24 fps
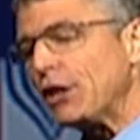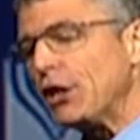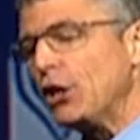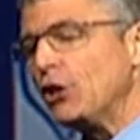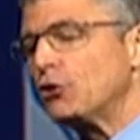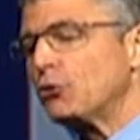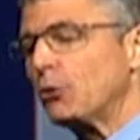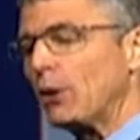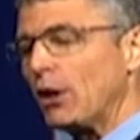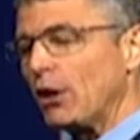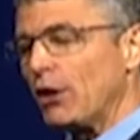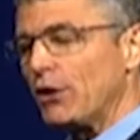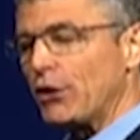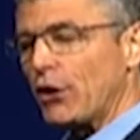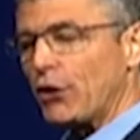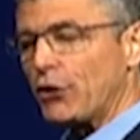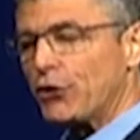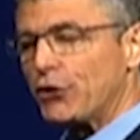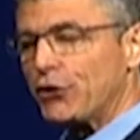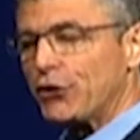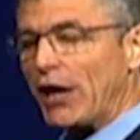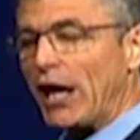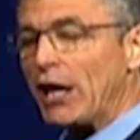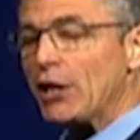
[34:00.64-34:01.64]
Israel is
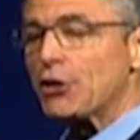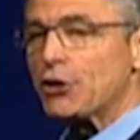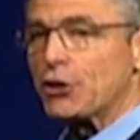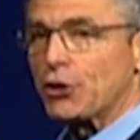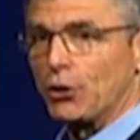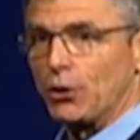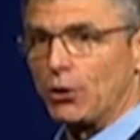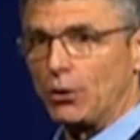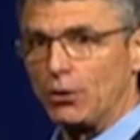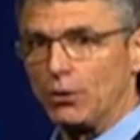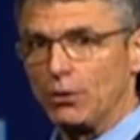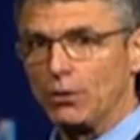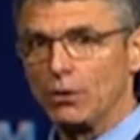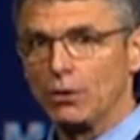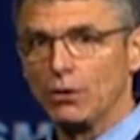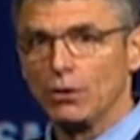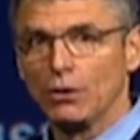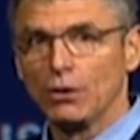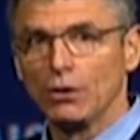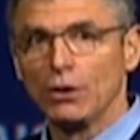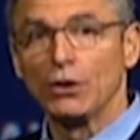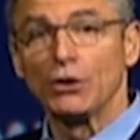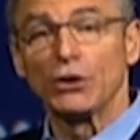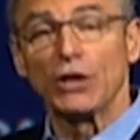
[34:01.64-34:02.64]
essential
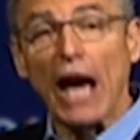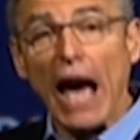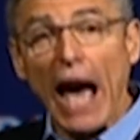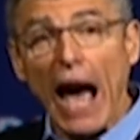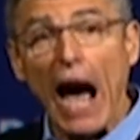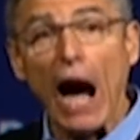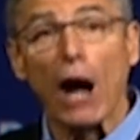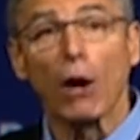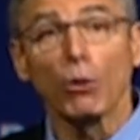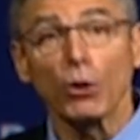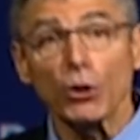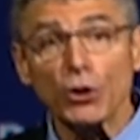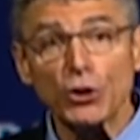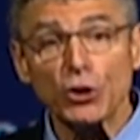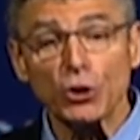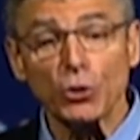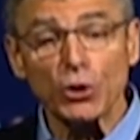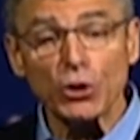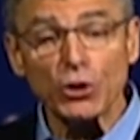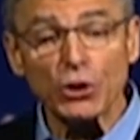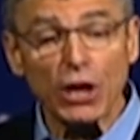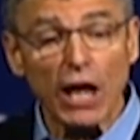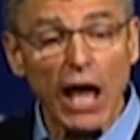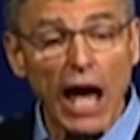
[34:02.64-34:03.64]
to our
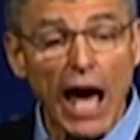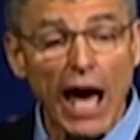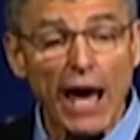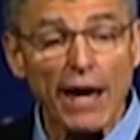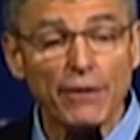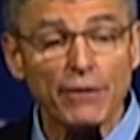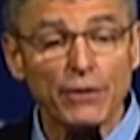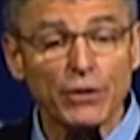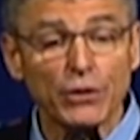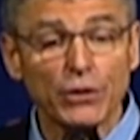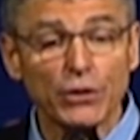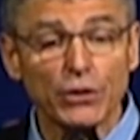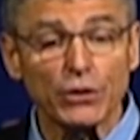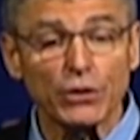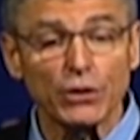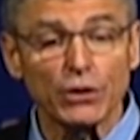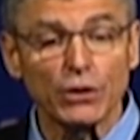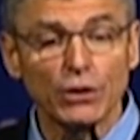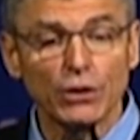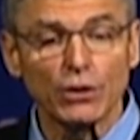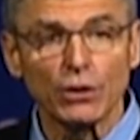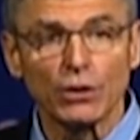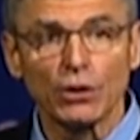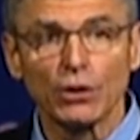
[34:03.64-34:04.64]
Jewish lives,
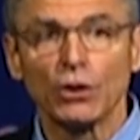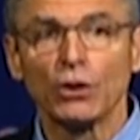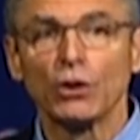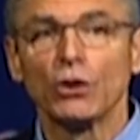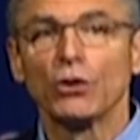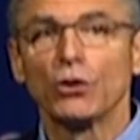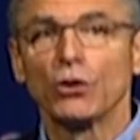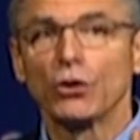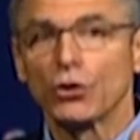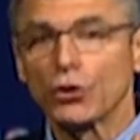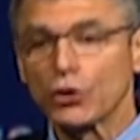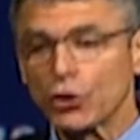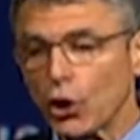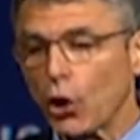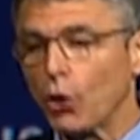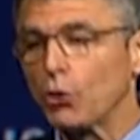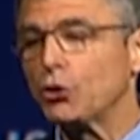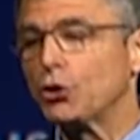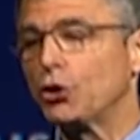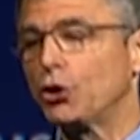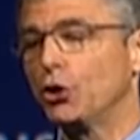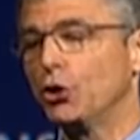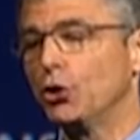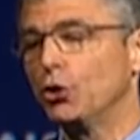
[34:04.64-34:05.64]
so
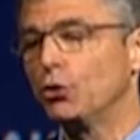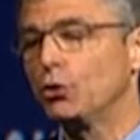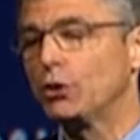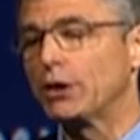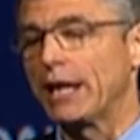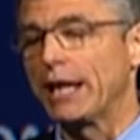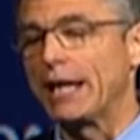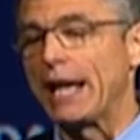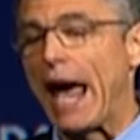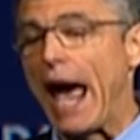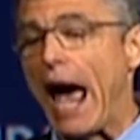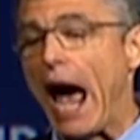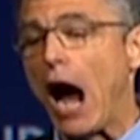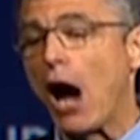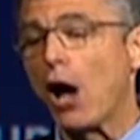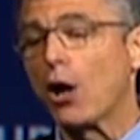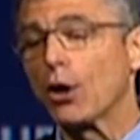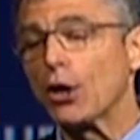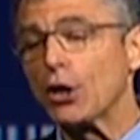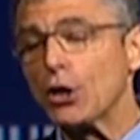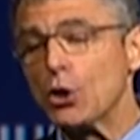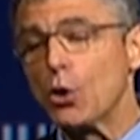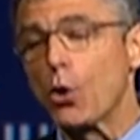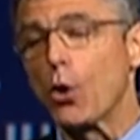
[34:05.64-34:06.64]
too can
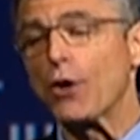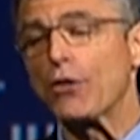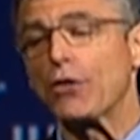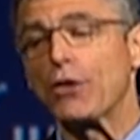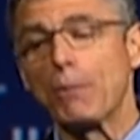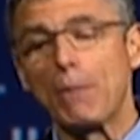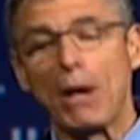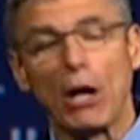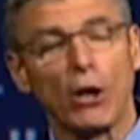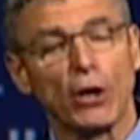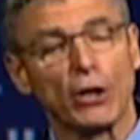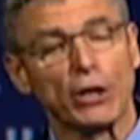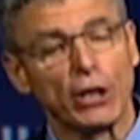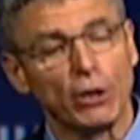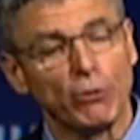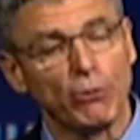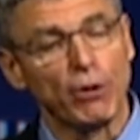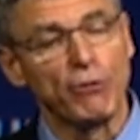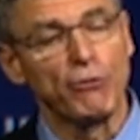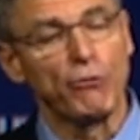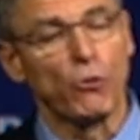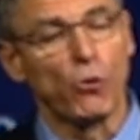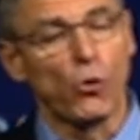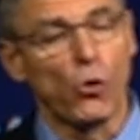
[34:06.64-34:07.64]
our North American
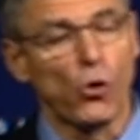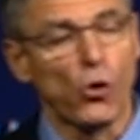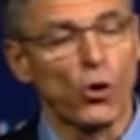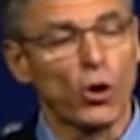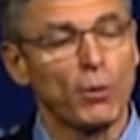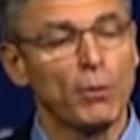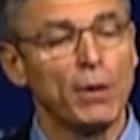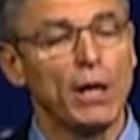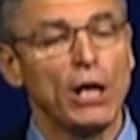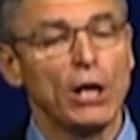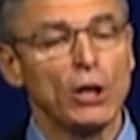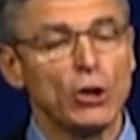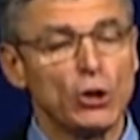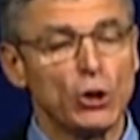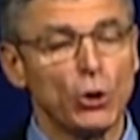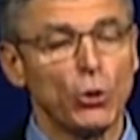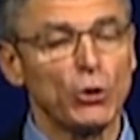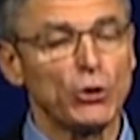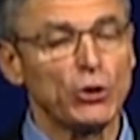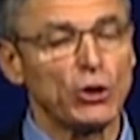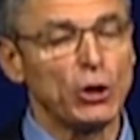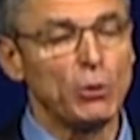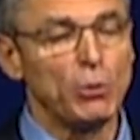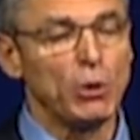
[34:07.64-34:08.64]
Reform
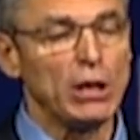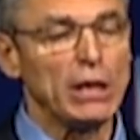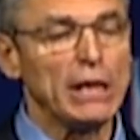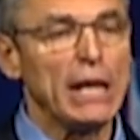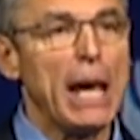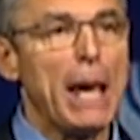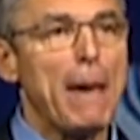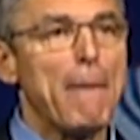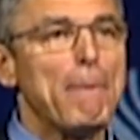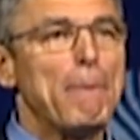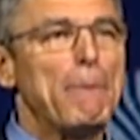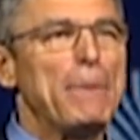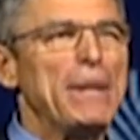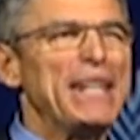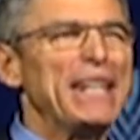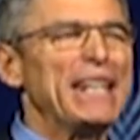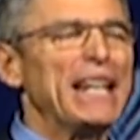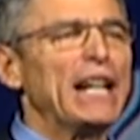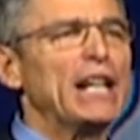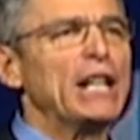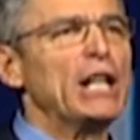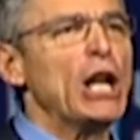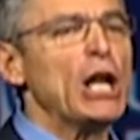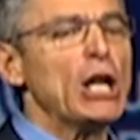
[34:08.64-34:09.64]
Jewish community be
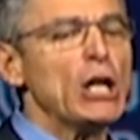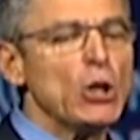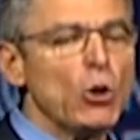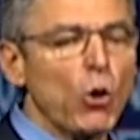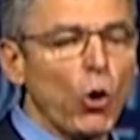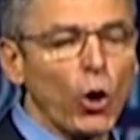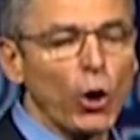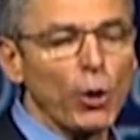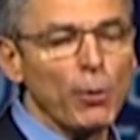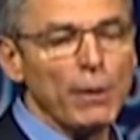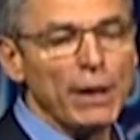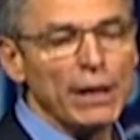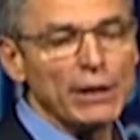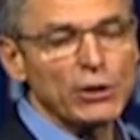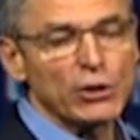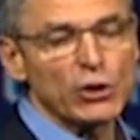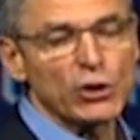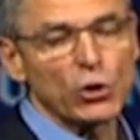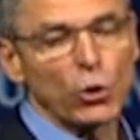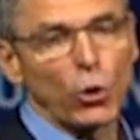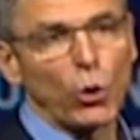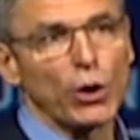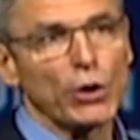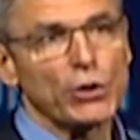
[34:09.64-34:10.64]
an enormous
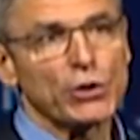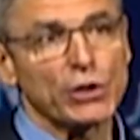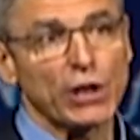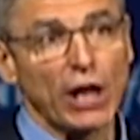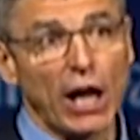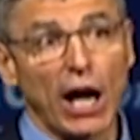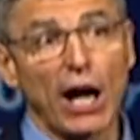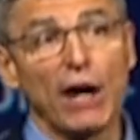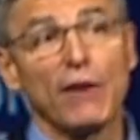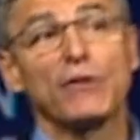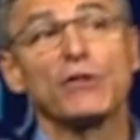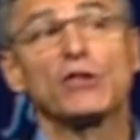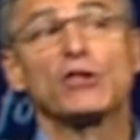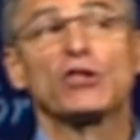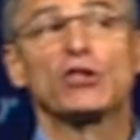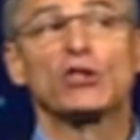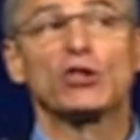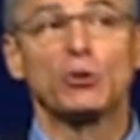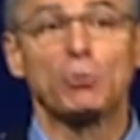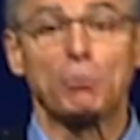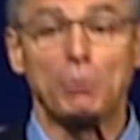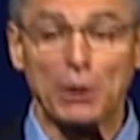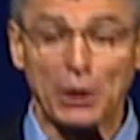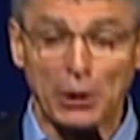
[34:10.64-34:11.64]
source of
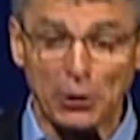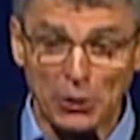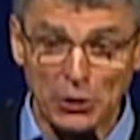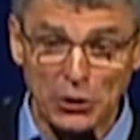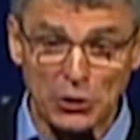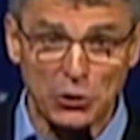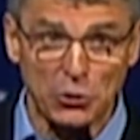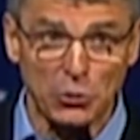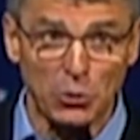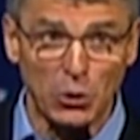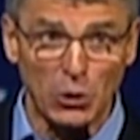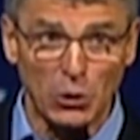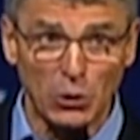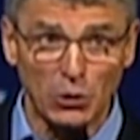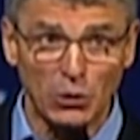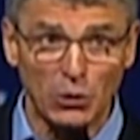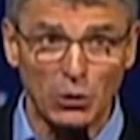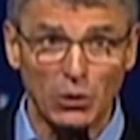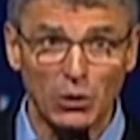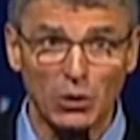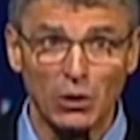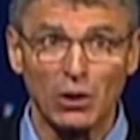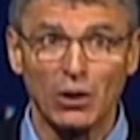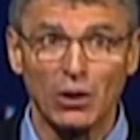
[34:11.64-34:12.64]
spiritual,